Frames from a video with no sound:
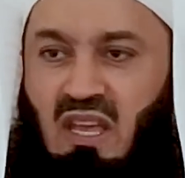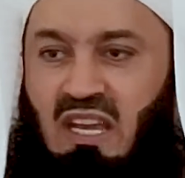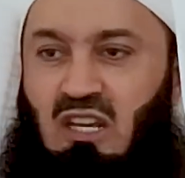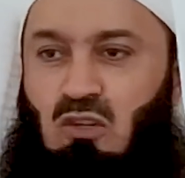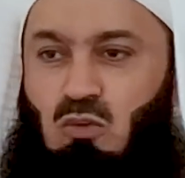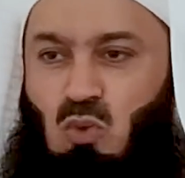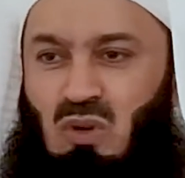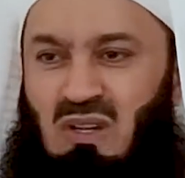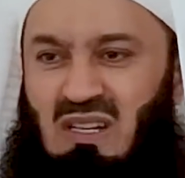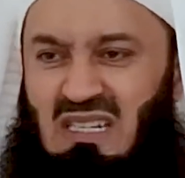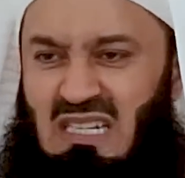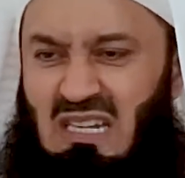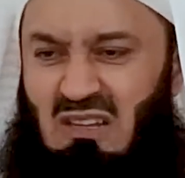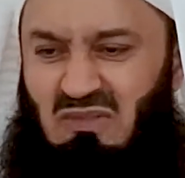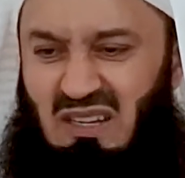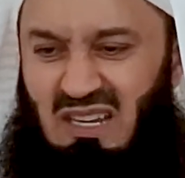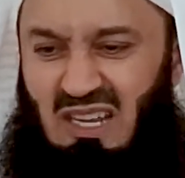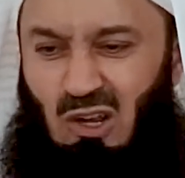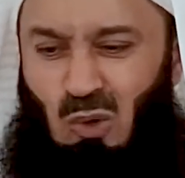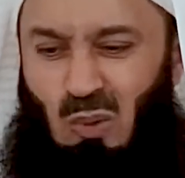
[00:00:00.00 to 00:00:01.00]
it wouldn't
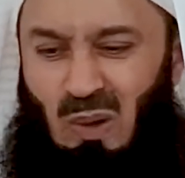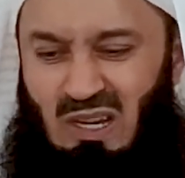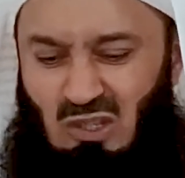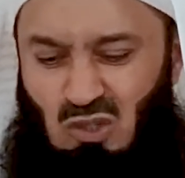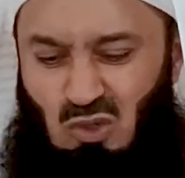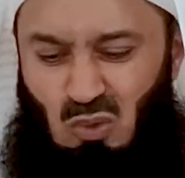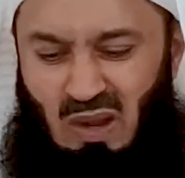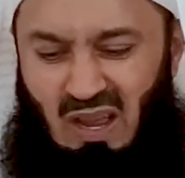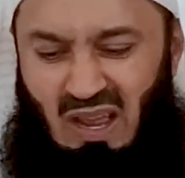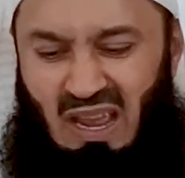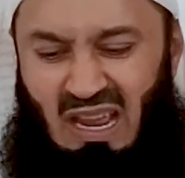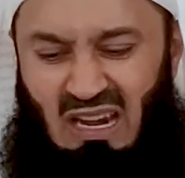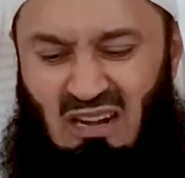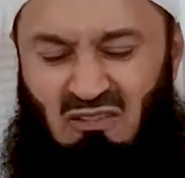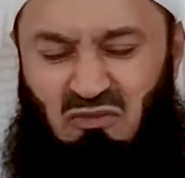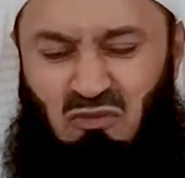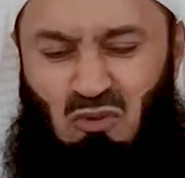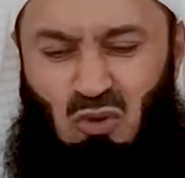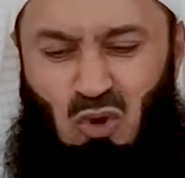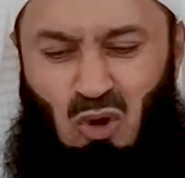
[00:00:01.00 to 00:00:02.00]
even equate to a
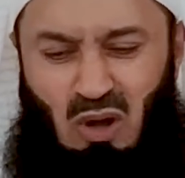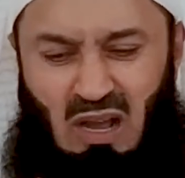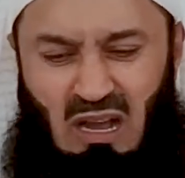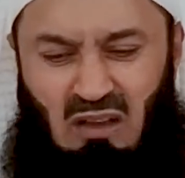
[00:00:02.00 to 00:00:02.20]
handful or